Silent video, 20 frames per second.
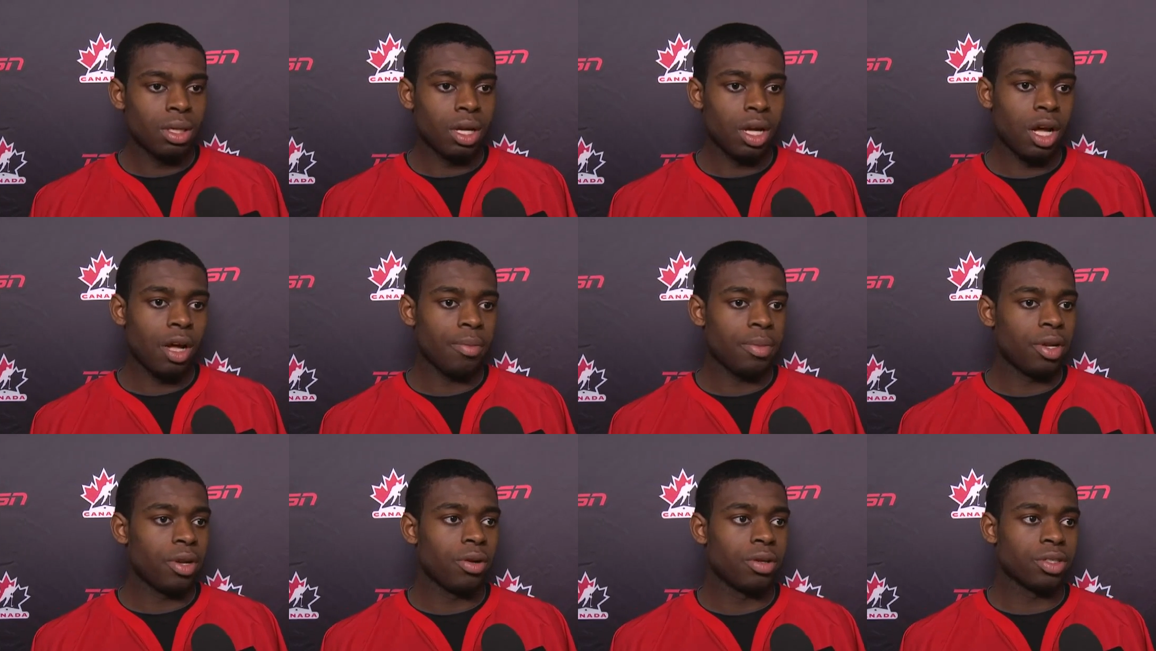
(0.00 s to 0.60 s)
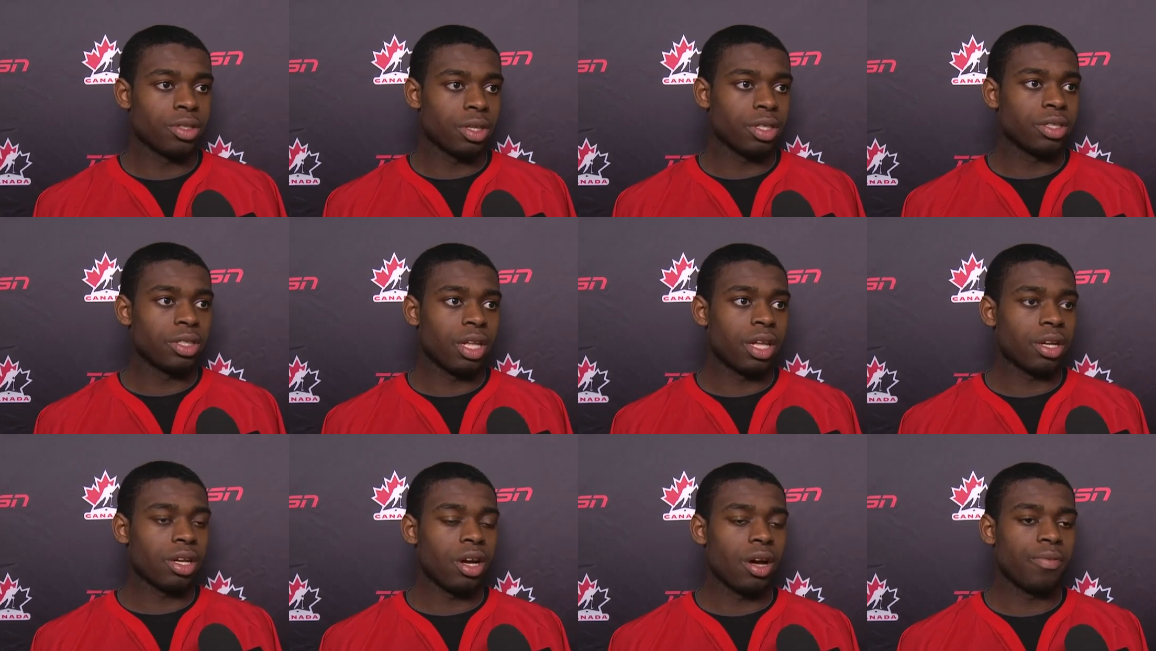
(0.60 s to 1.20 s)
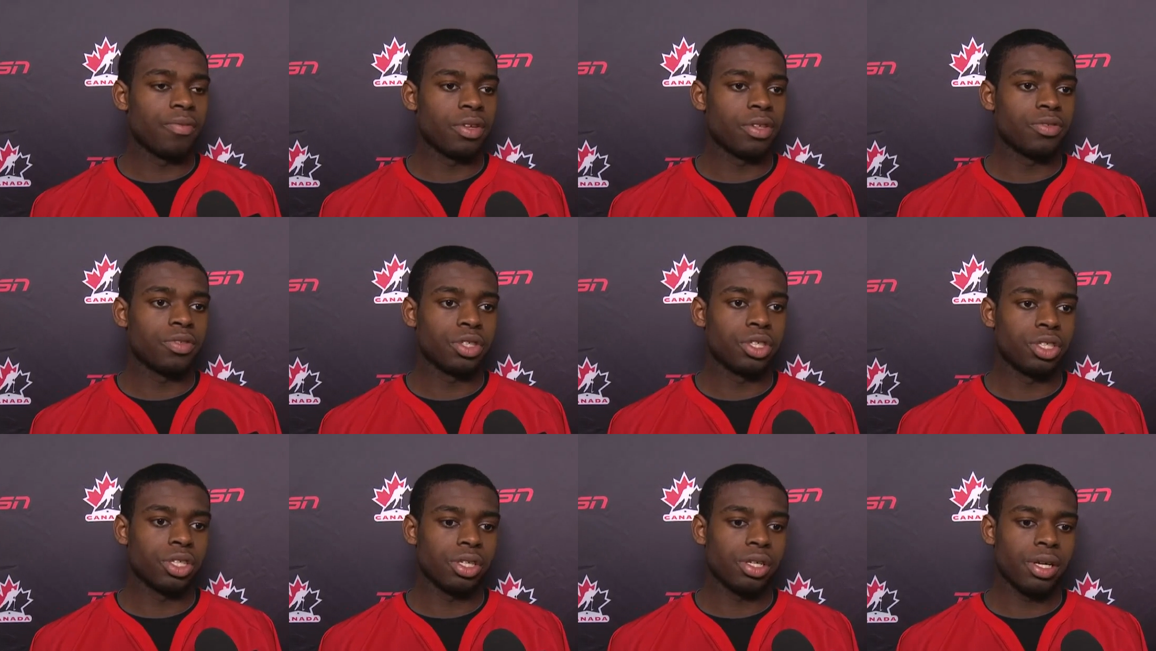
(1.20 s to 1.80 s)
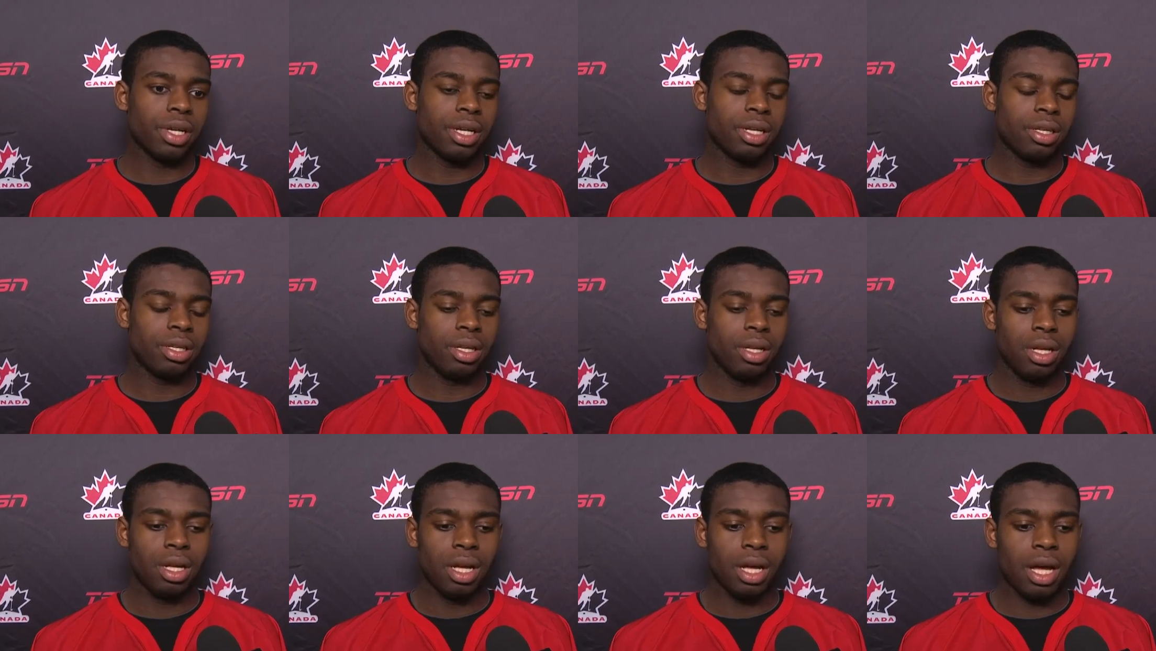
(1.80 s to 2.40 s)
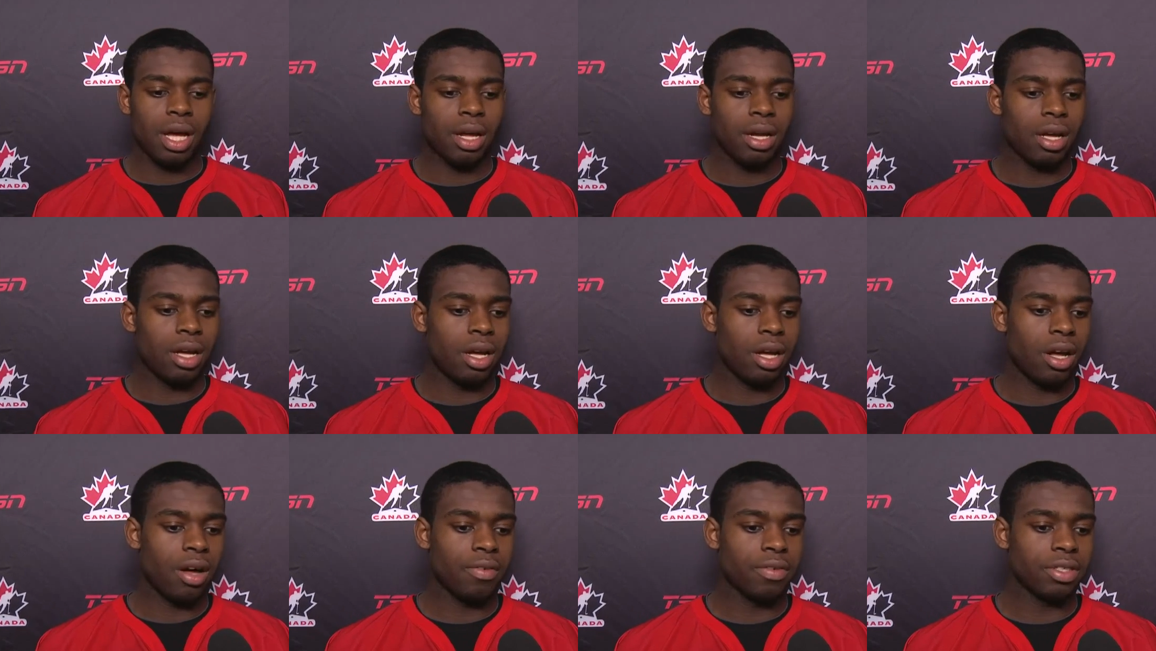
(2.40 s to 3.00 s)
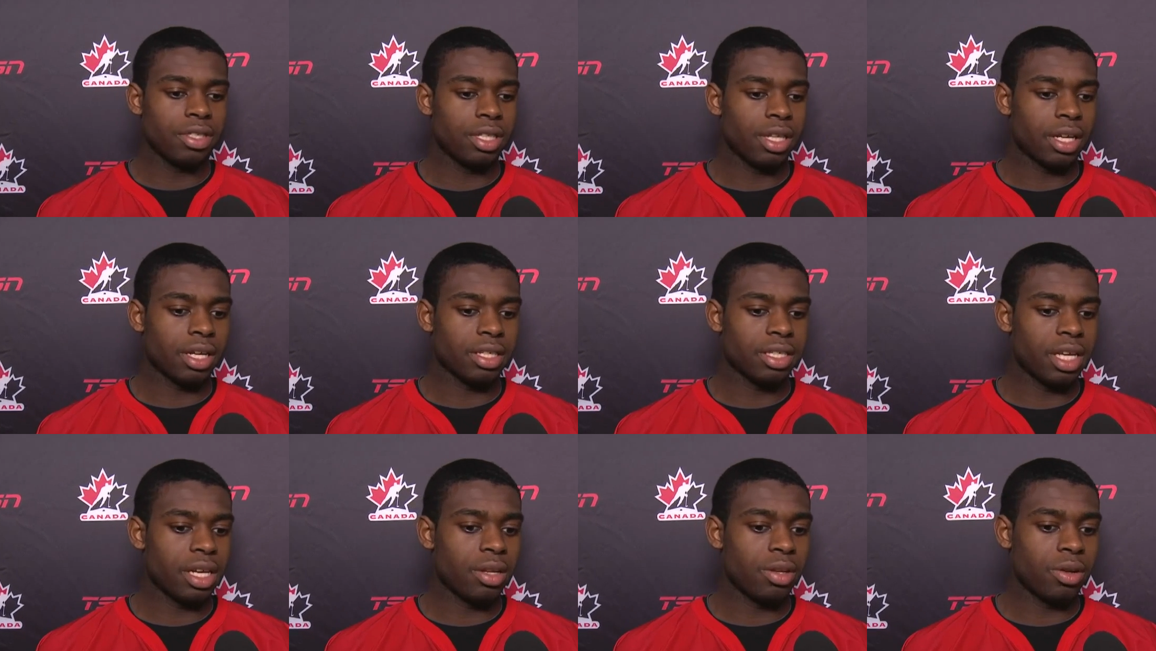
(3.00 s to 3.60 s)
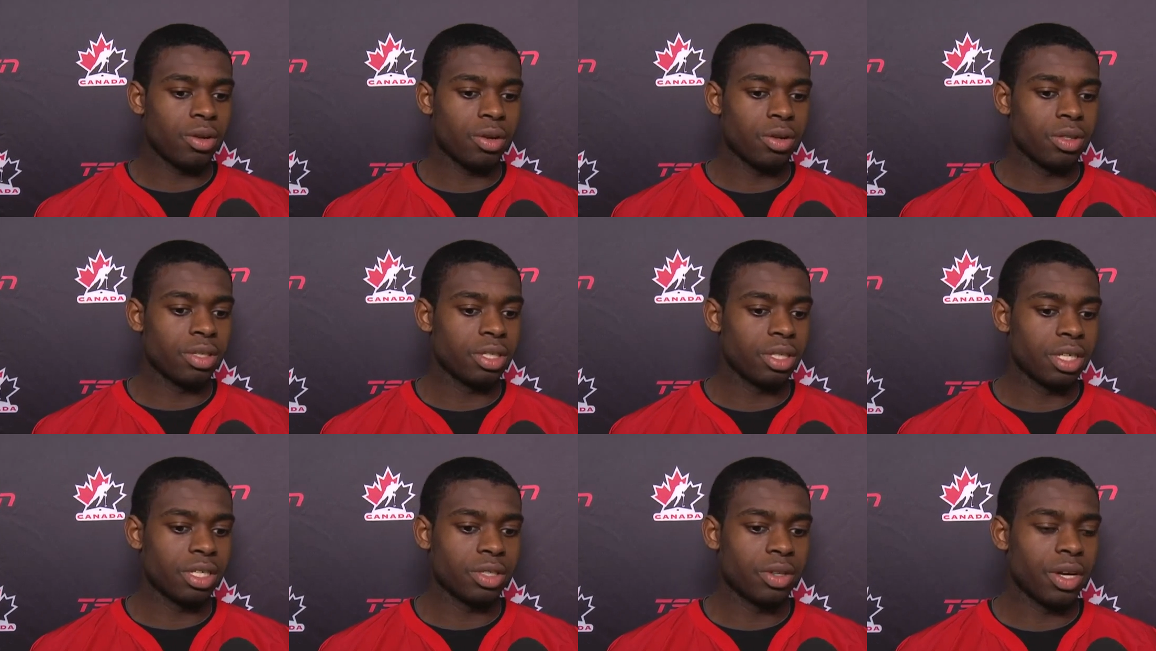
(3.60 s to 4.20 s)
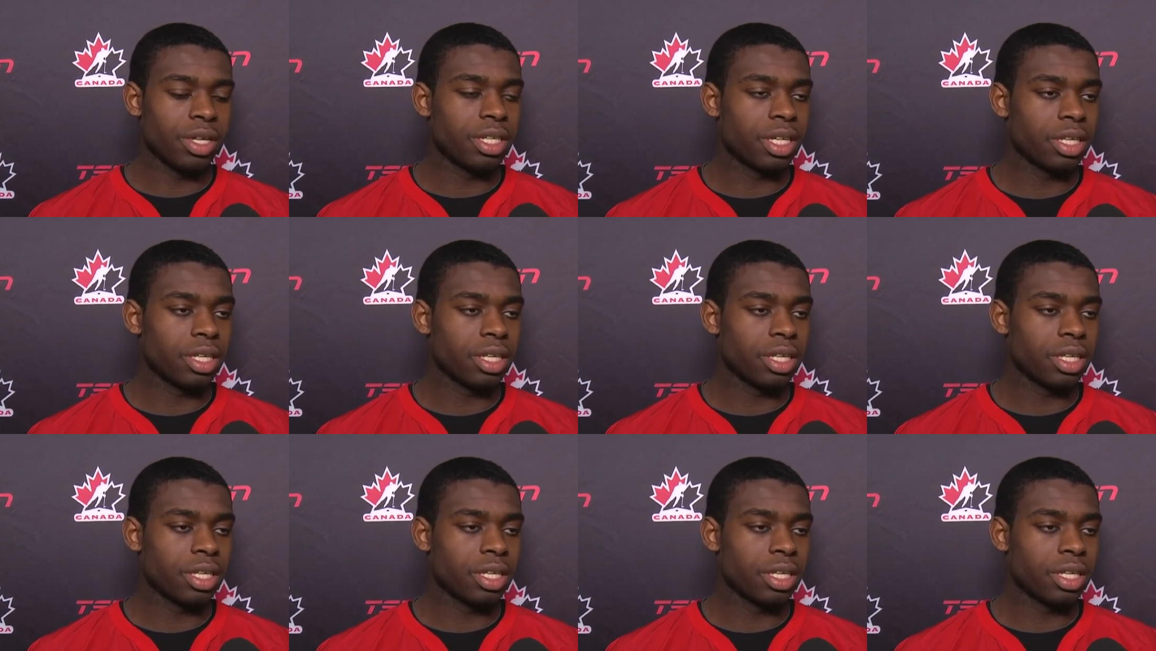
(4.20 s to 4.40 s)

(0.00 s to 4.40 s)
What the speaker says: It was a lot of confidence for sure, and obviously, like I said, it's great